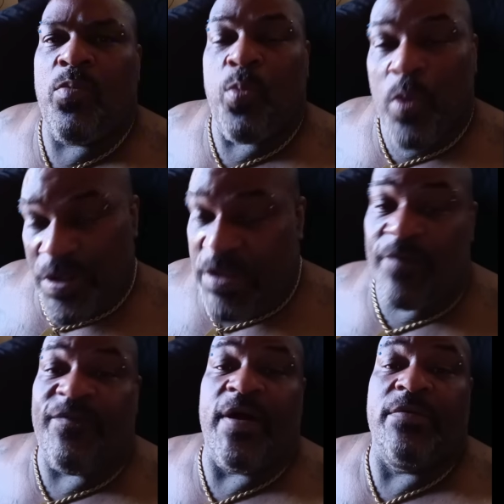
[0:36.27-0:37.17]
What's
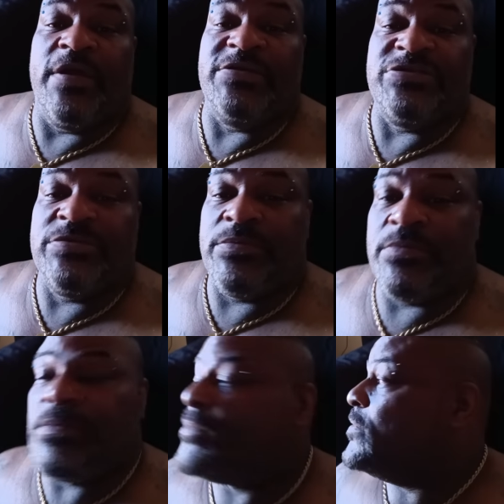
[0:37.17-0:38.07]
up, Foundation?
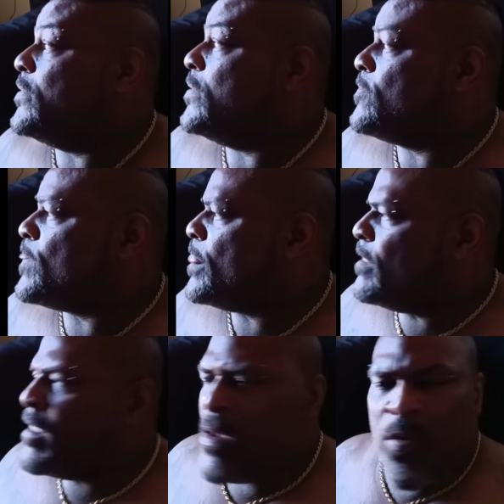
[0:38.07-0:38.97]

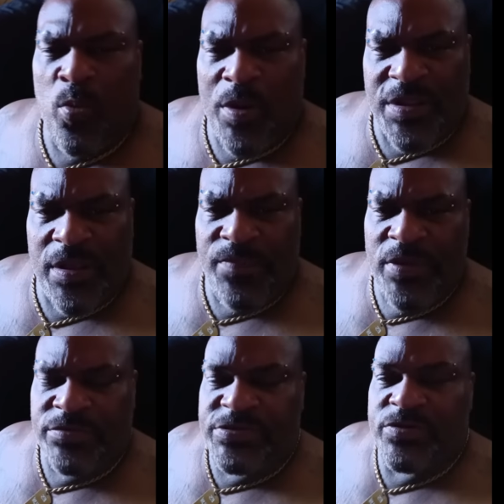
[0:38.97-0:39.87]
What's up,
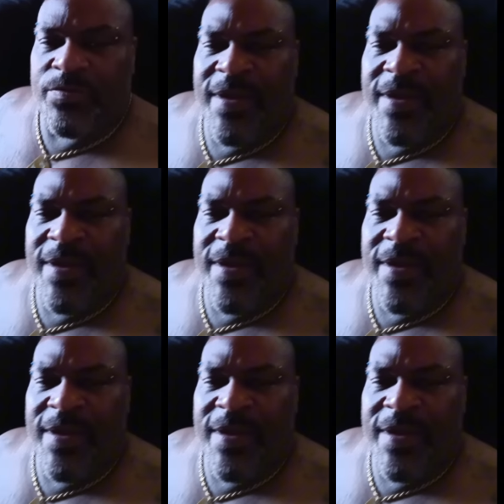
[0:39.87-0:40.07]
YouTube?